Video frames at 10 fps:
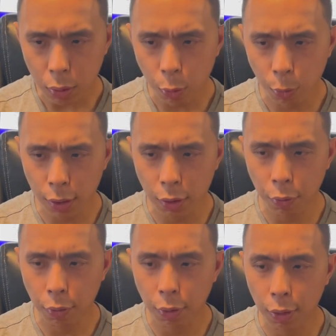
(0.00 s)
when
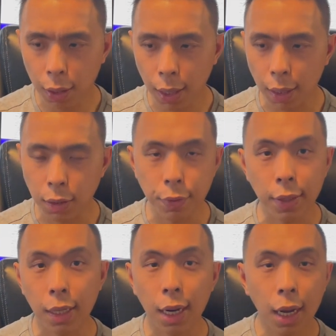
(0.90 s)
you're
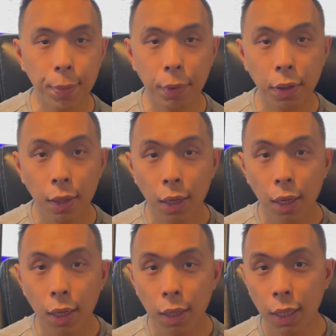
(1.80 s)
doing an app,
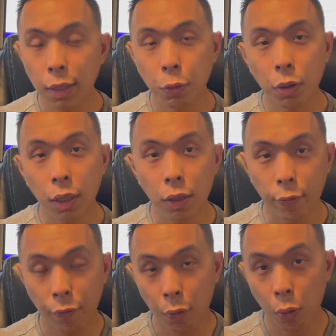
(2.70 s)
things run in the
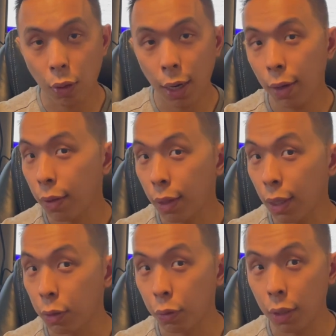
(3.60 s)
foreground and
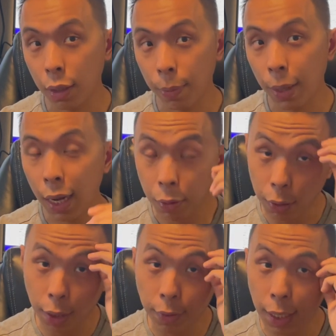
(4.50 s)
things run in the
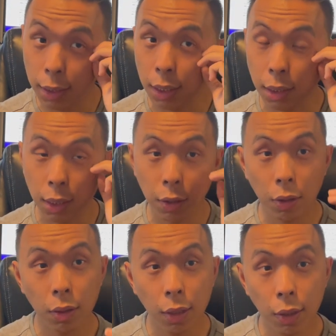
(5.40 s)
background, as I said
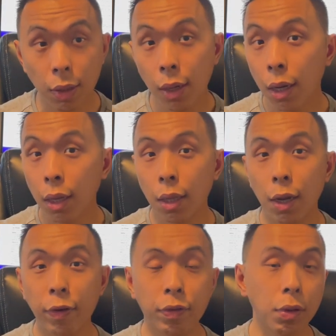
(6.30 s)
earlier.
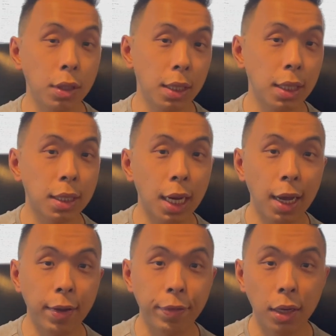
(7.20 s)
Therefore, you need to
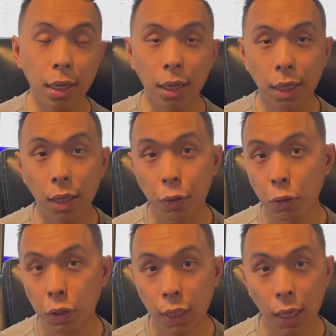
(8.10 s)
have an
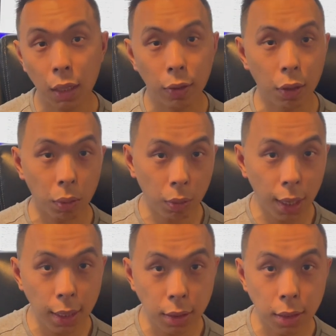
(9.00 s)
understanding of the
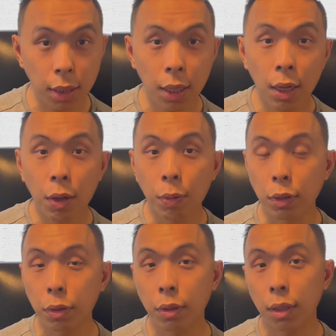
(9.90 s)
threads,
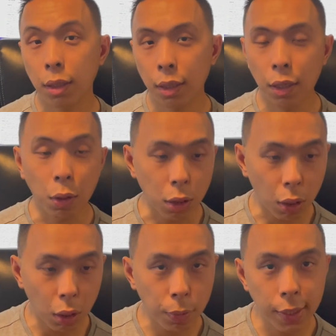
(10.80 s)
which
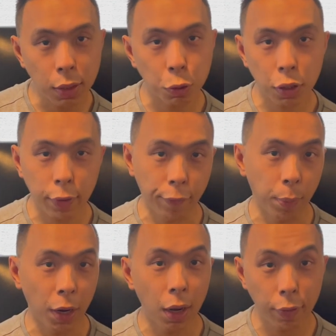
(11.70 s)
you're already drinking
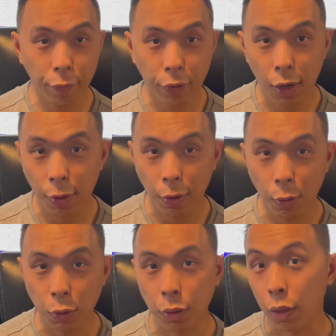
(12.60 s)
from a hot fire
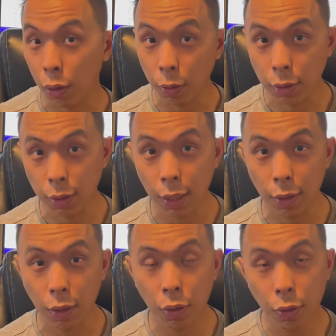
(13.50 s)
hose when you're learning how
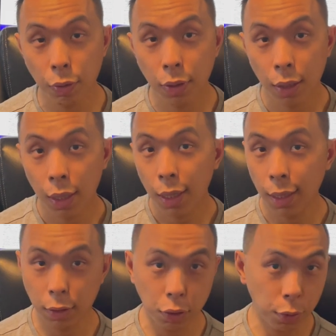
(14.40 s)
to code.
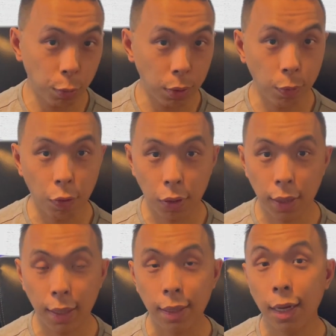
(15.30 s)
It's just one more
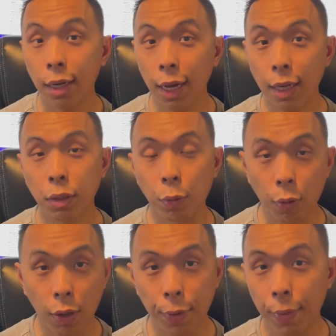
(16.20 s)
thing that you had to
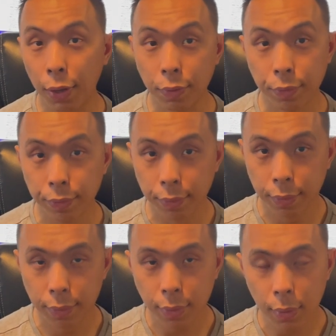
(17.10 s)
worry about.
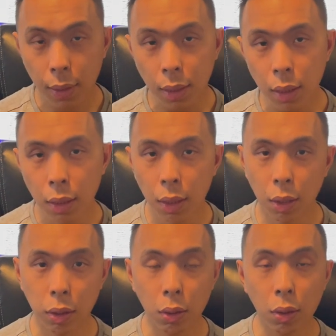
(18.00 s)
The
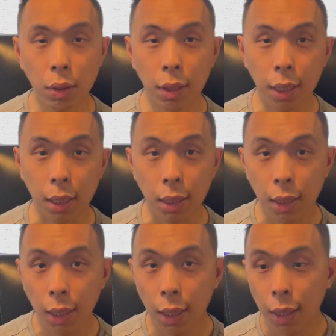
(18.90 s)
third thing
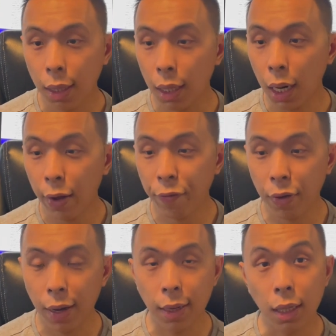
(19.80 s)
that I
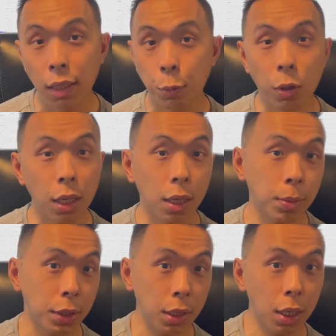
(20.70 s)
find is when it
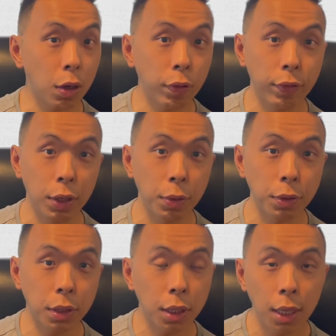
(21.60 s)
comes to
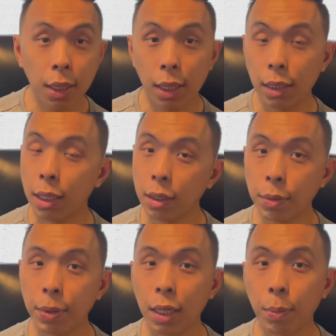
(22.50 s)
interviews, they tend to
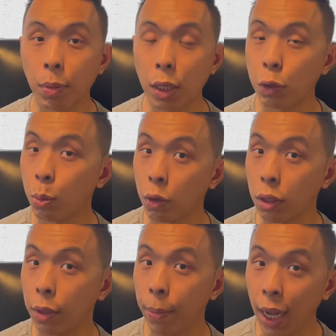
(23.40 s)
be much more
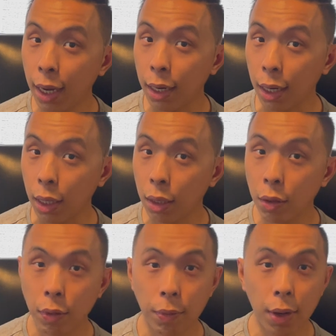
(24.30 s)
demanding,
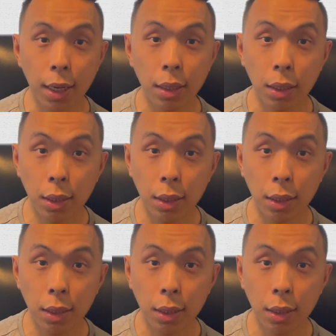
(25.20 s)
right?